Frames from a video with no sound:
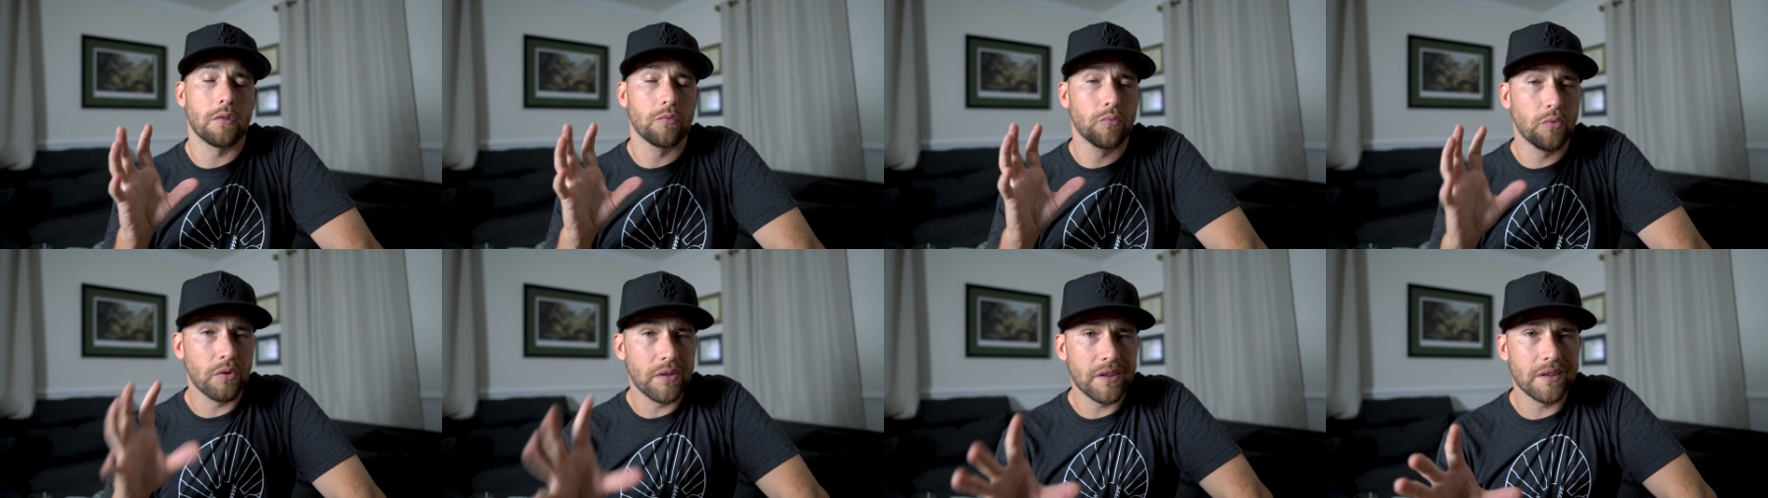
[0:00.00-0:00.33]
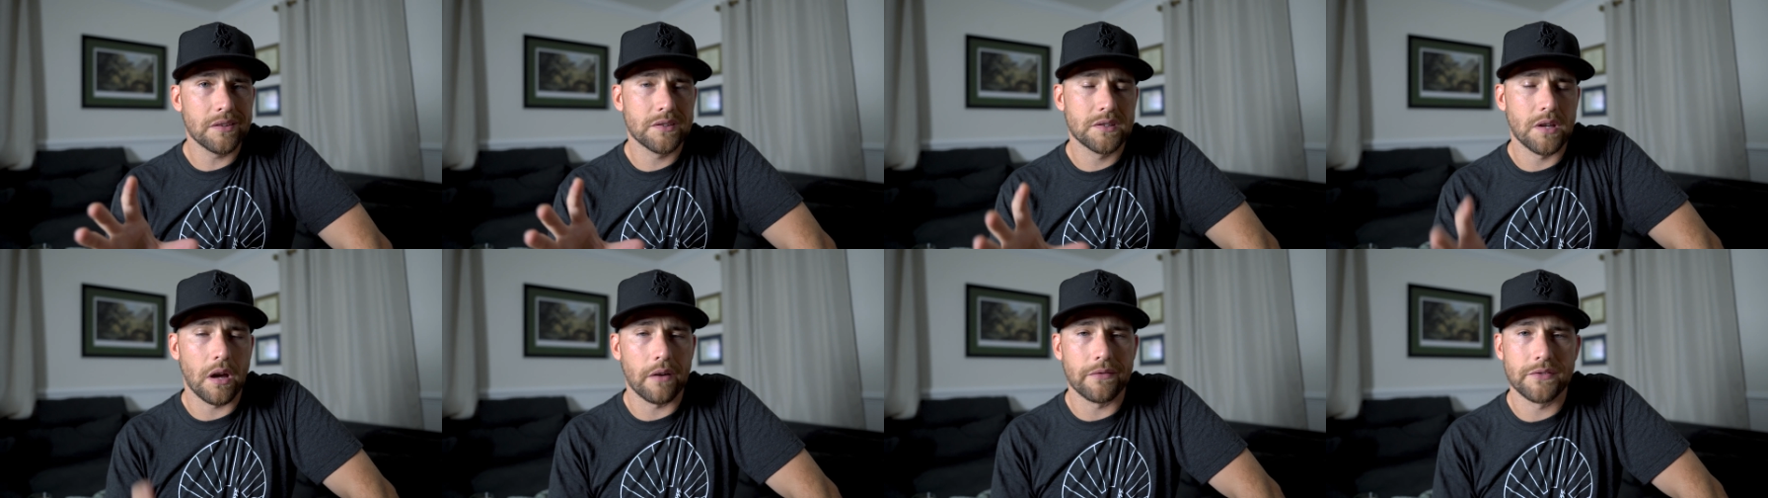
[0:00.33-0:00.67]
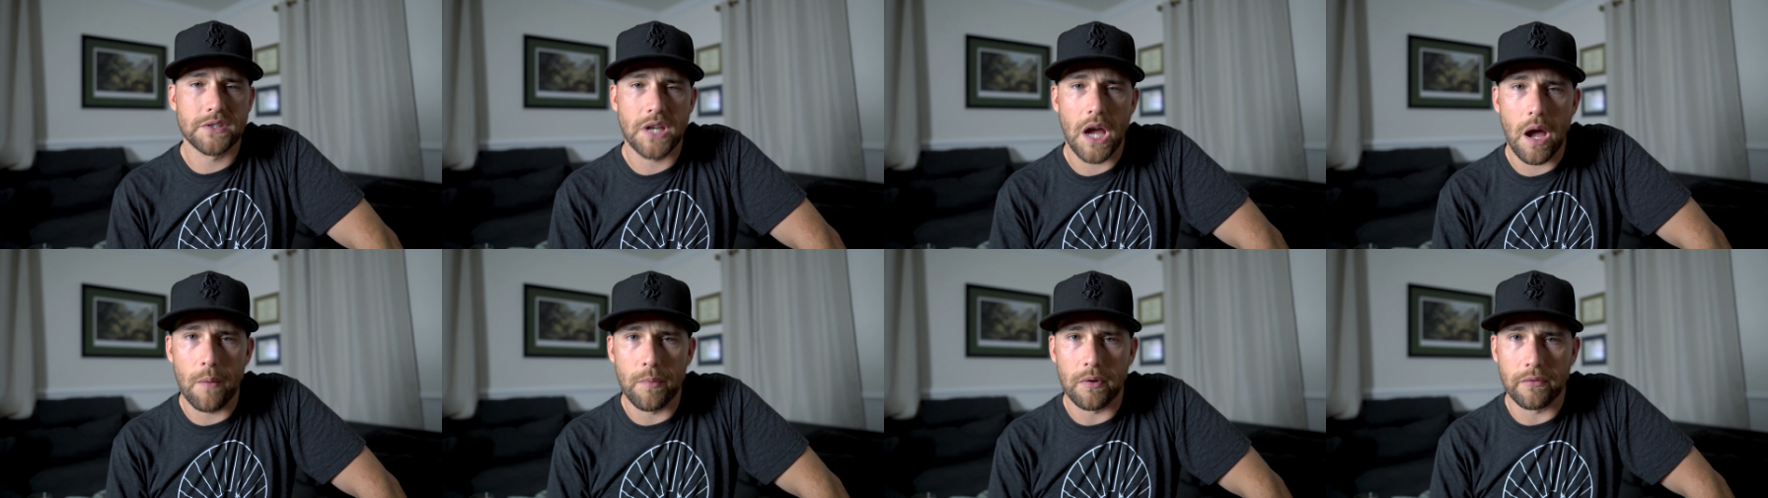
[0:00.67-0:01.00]
a really tough
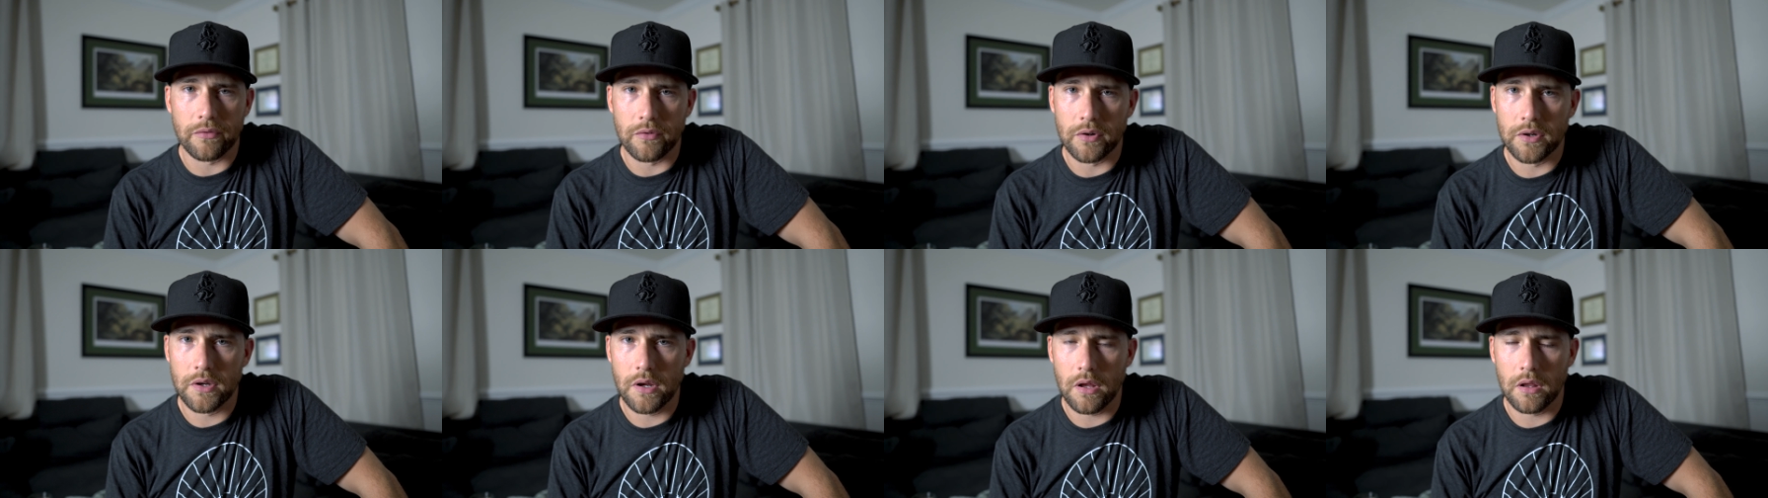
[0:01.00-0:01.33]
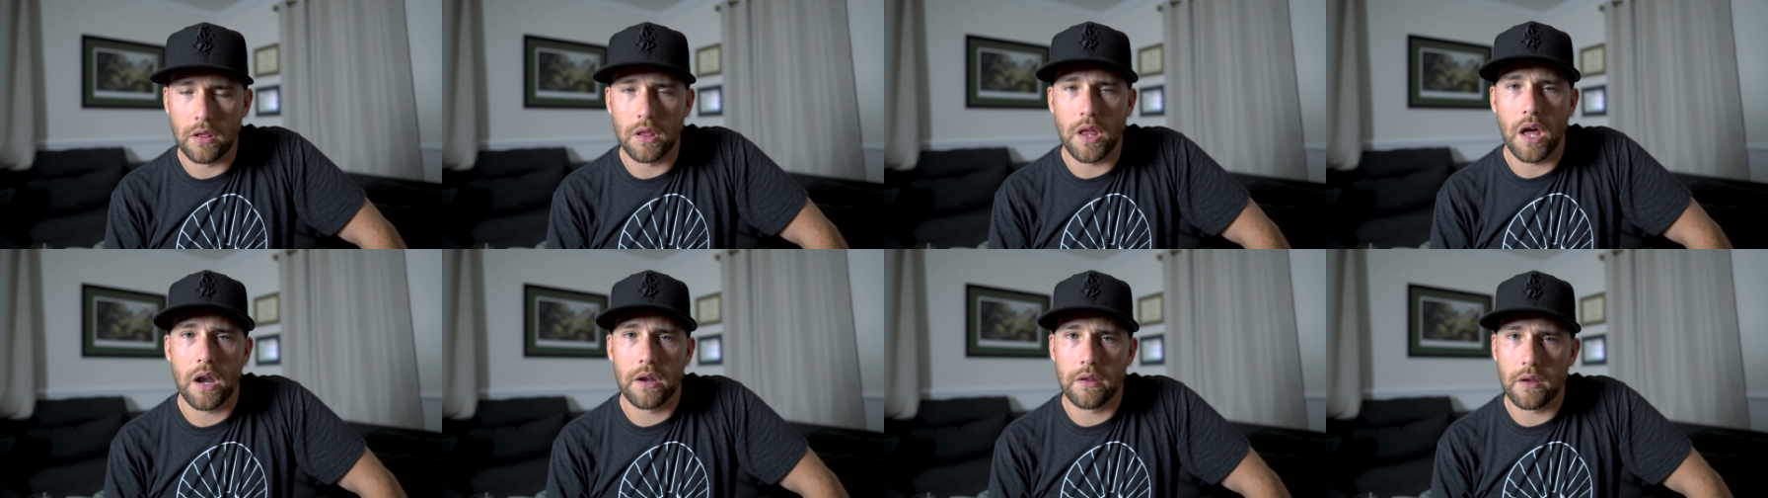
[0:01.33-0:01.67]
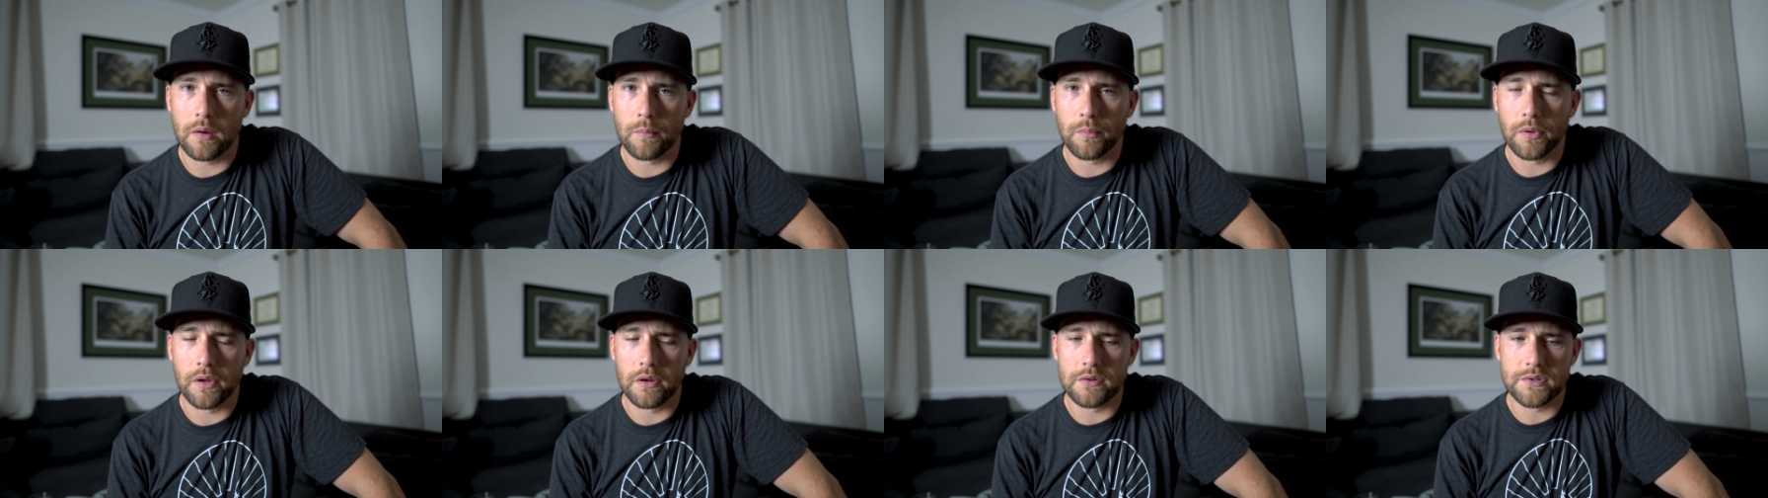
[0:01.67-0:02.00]
topic for a lot of
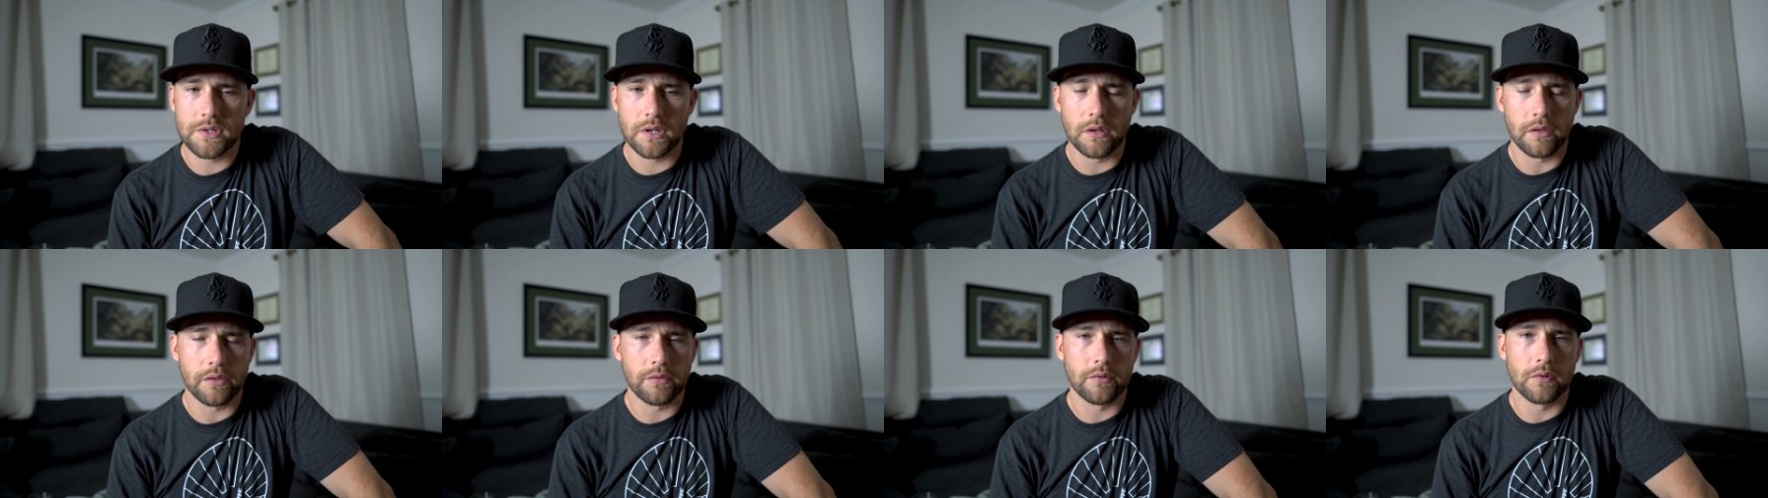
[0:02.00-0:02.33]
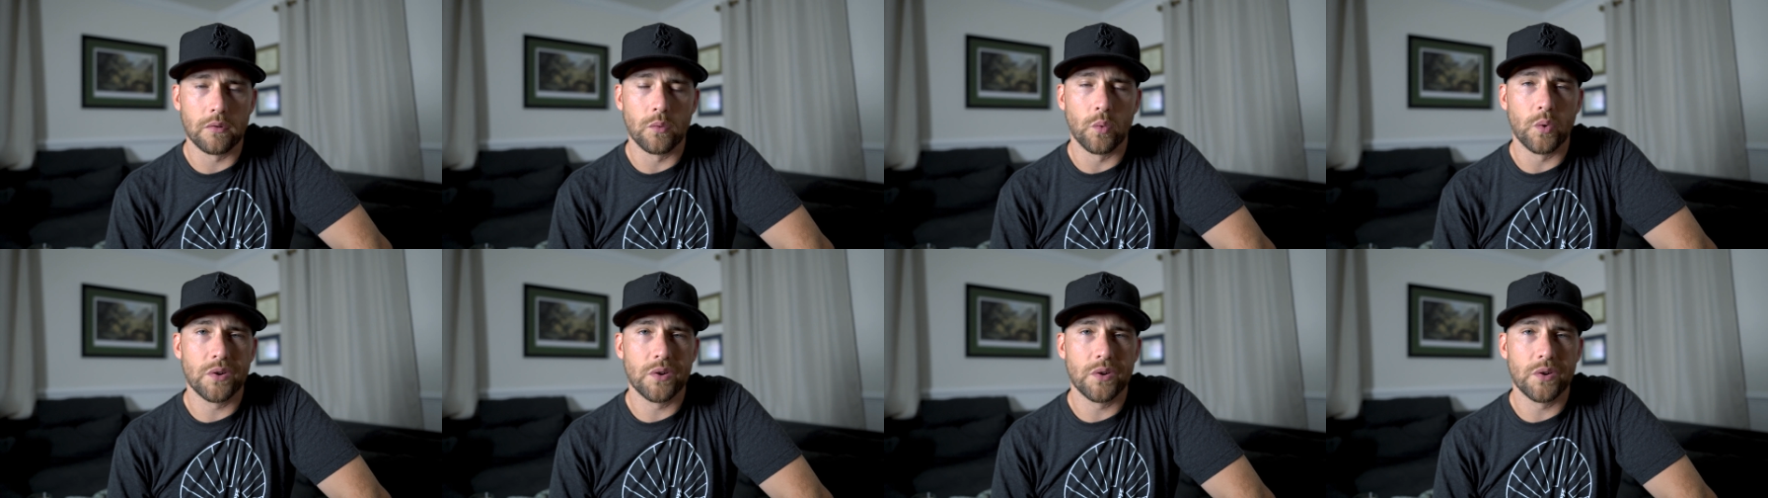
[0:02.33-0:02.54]
young players to get through,